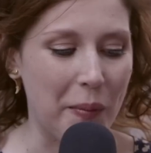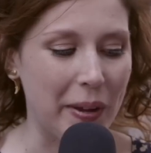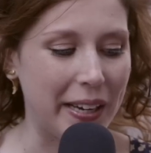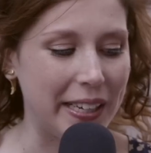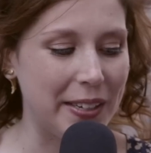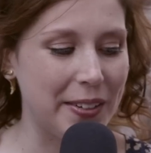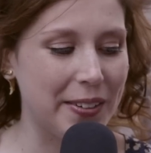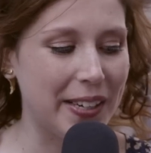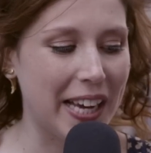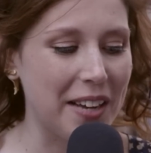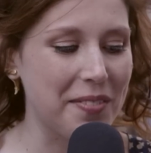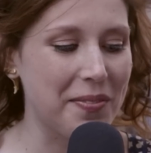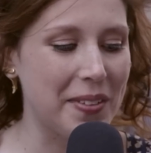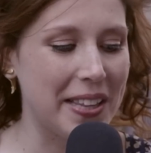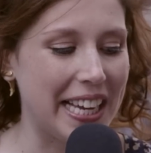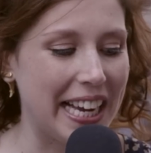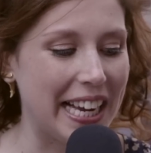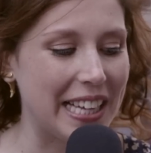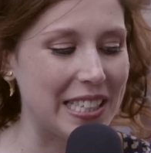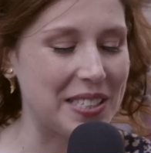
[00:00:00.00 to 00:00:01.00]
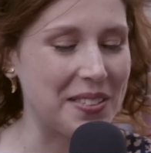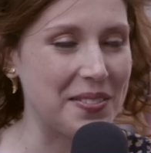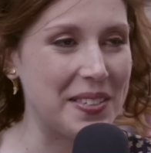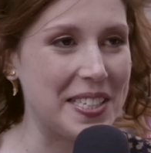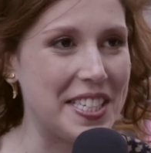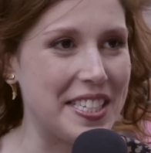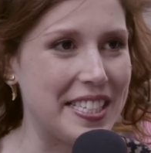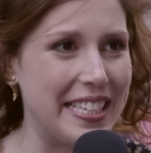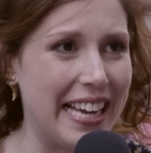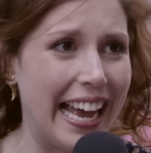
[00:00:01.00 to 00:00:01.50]
but you gave me the answer,
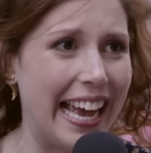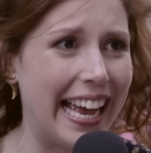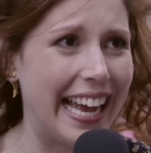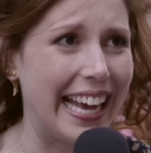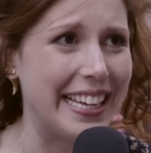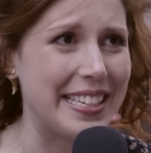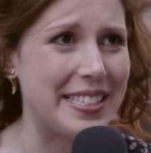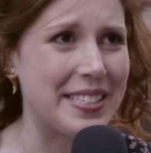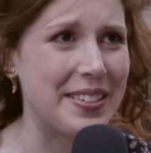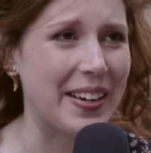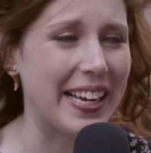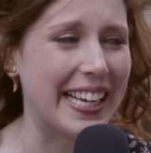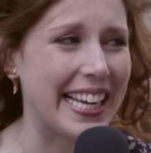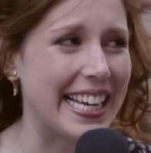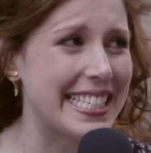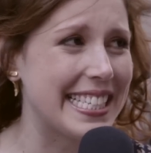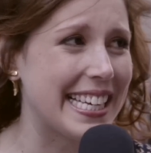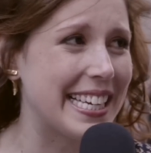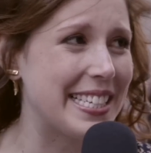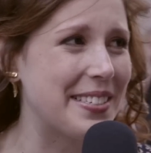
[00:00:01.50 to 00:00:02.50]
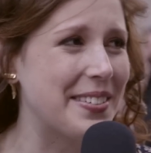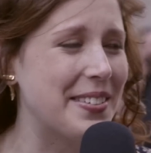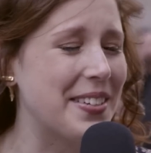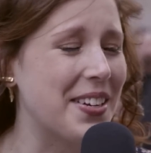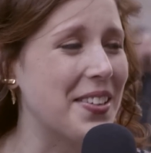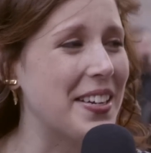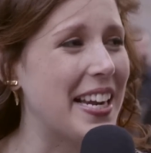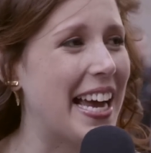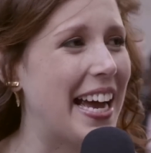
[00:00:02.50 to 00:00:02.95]
which is A, so I guess I do know